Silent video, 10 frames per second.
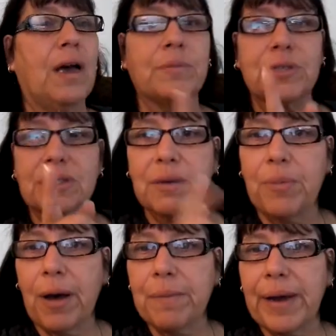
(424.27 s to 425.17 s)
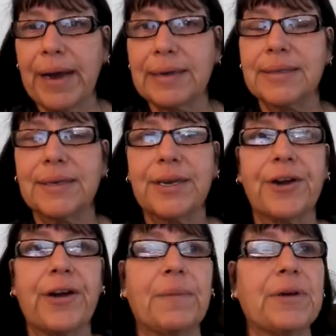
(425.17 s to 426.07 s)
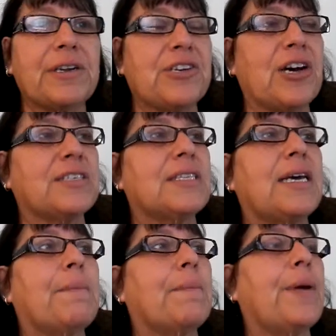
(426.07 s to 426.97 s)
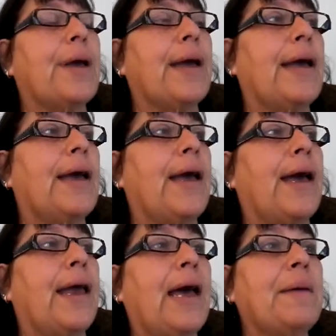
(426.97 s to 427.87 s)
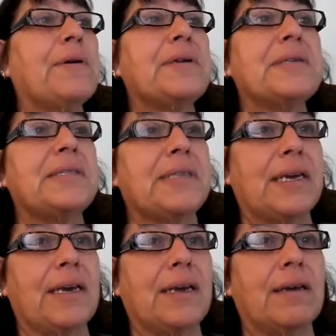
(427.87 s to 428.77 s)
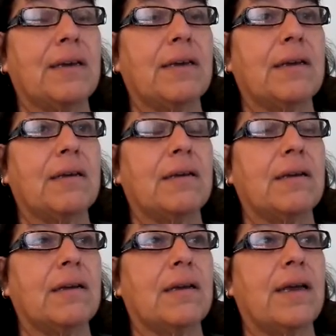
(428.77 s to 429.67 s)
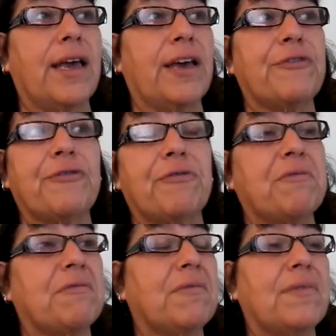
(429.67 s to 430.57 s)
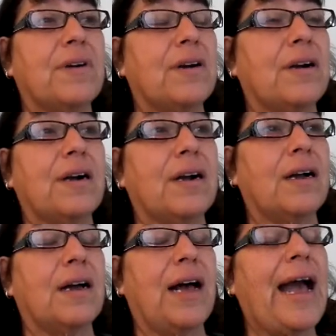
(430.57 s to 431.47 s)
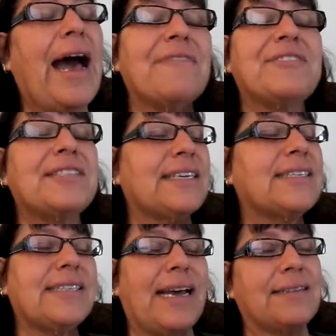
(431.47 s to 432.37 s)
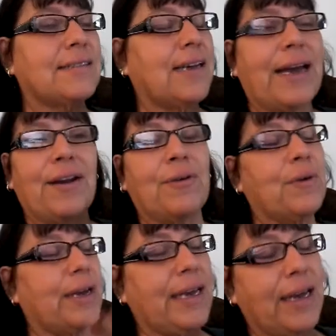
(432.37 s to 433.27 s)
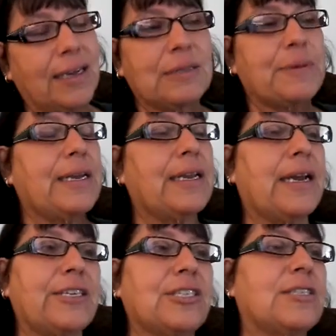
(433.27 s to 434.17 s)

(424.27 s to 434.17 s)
I'm just going to pop my ass in here, and I'm going to talk to them. And I'm going to see if I have sixth sense. I can't explain it.